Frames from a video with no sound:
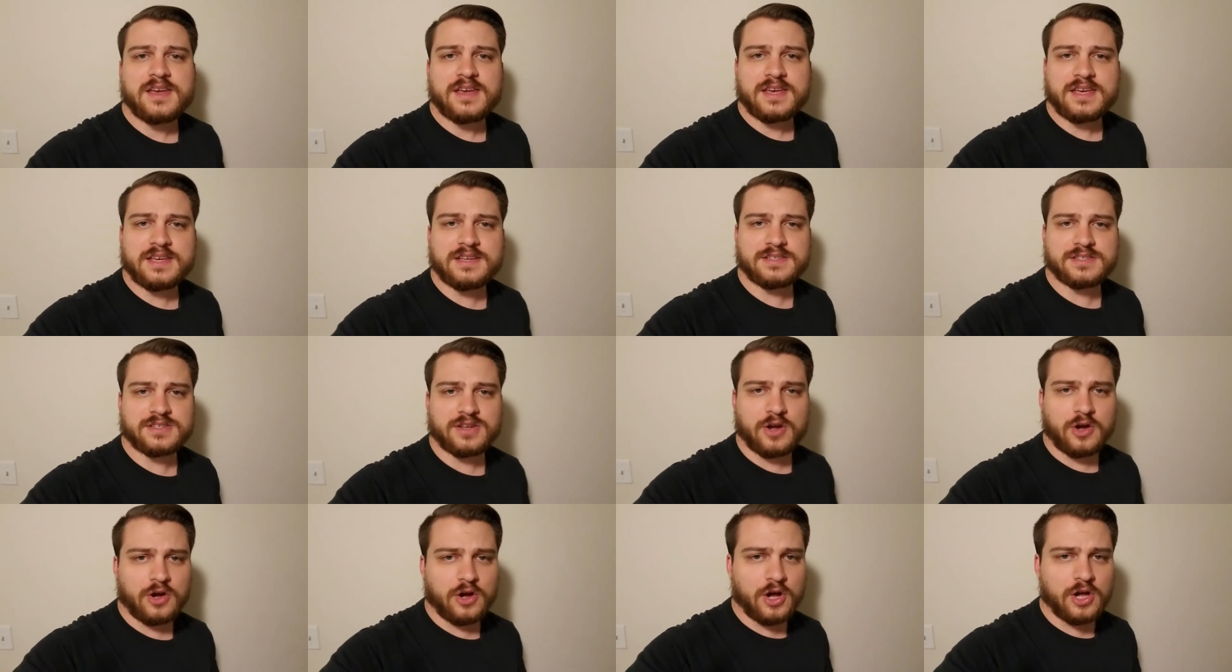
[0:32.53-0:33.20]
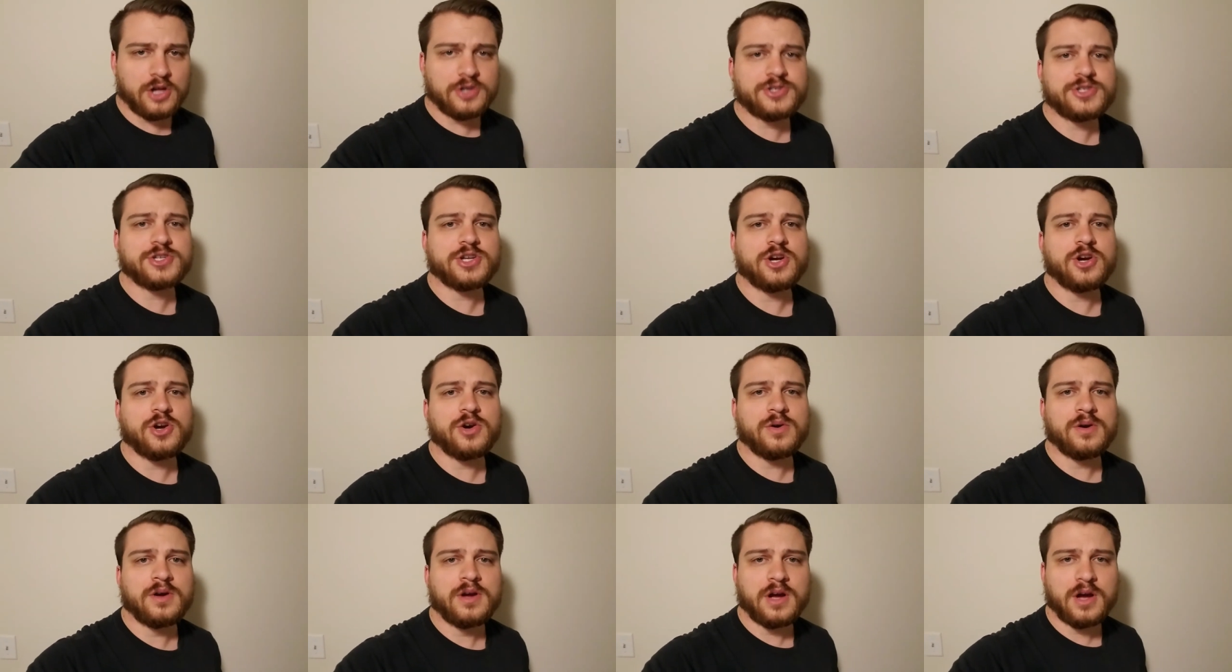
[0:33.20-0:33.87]
he's
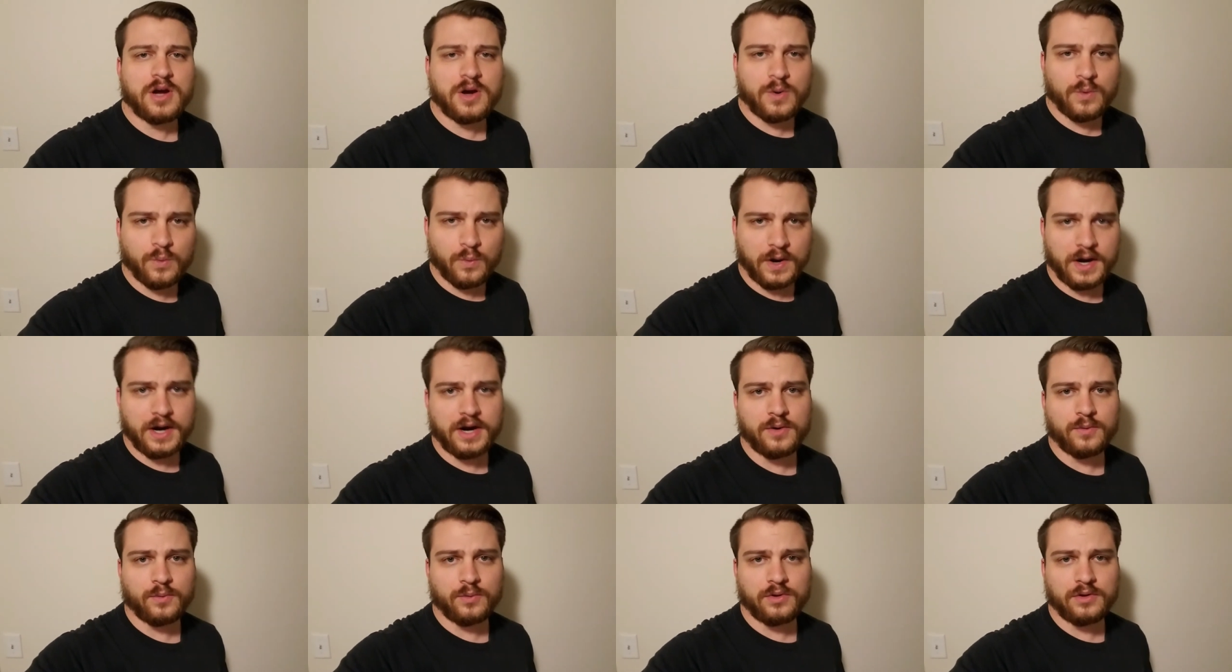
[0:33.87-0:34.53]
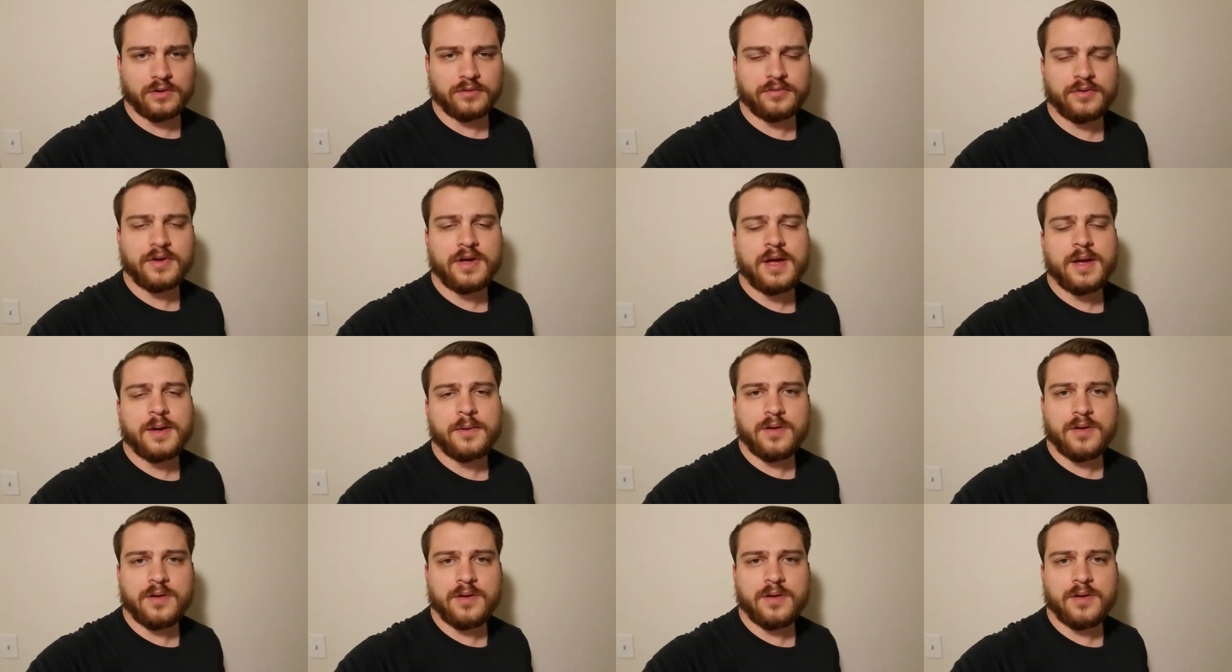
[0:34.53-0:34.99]
also a werewolf.